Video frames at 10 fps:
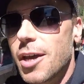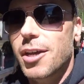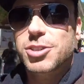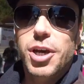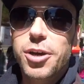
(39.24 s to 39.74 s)

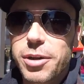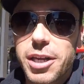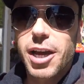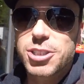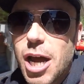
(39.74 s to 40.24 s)
So we're gonna
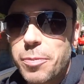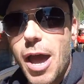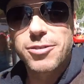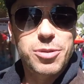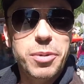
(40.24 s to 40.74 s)
catch up,
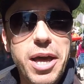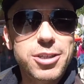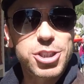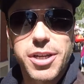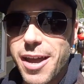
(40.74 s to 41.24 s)
have some
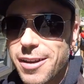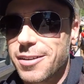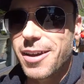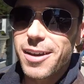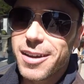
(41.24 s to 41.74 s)
lunch,
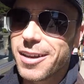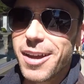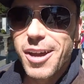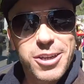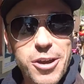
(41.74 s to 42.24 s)
and uh,
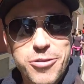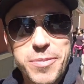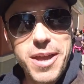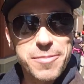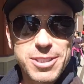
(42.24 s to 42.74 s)
go from
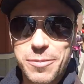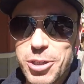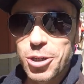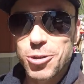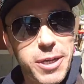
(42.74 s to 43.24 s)
there. But it's gonna
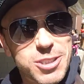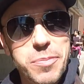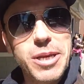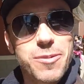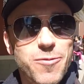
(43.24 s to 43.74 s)
be good. You get to
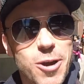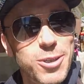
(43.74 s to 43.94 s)
meet him very